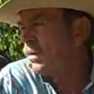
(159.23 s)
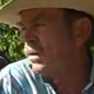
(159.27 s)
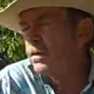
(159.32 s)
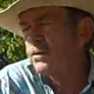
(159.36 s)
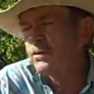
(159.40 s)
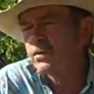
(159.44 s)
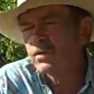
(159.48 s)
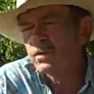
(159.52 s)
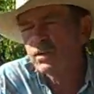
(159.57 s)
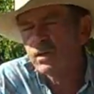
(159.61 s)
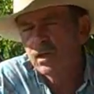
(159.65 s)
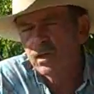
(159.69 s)

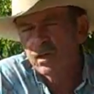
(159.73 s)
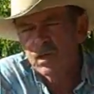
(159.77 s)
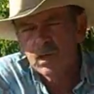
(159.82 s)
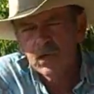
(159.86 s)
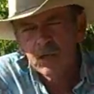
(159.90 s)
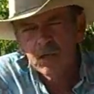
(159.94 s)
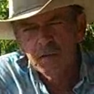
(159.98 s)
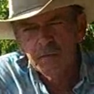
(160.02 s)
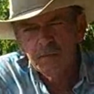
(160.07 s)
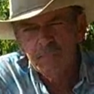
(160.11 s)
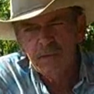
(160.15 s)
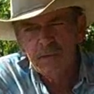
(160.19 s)
whatever,
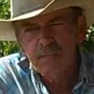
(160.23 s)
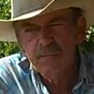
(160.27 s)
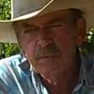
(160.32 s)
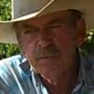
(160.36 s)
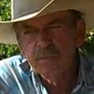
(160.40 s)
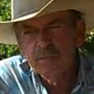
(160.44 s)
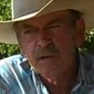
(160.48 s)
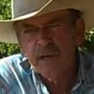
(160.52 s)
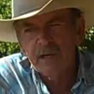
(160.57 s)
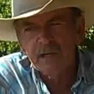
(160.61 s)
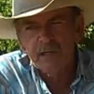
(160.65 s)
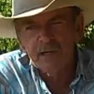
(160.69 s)

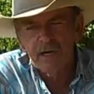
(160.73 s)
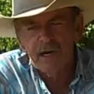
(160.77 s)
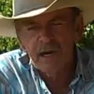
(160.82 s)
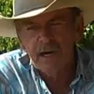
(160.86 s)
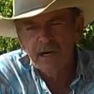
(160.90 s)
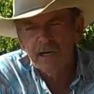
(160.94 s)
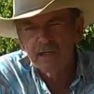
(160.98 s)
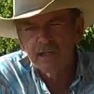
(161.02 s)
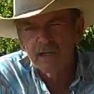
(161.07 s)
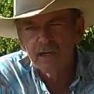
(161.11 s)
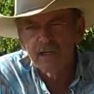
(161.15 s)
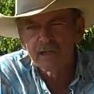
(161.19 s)
people make
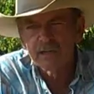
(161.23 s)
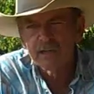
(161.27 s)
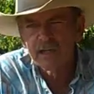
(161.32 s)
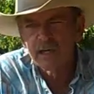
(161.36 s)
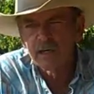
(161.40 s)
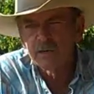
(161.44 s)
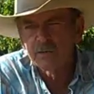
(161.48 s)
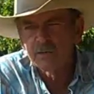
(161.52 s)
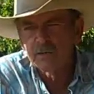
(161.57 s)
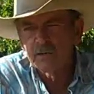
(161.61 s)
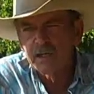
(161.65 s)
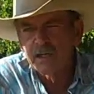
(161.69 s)
eye
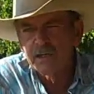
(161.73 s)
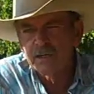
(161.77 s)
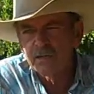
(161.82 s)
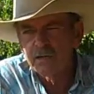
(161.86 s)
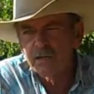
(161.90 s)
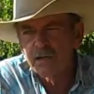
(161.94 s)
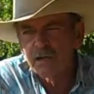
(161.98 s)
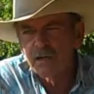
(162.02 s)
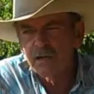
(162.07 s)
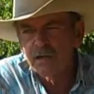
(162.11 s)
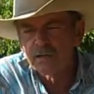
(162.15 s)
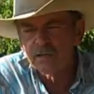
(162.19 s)
contact with that
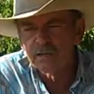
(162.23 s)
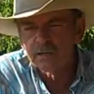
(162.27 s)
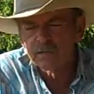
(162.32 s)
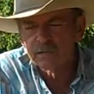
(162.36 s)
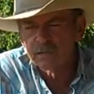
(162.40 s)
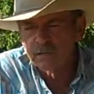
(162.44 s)
dog.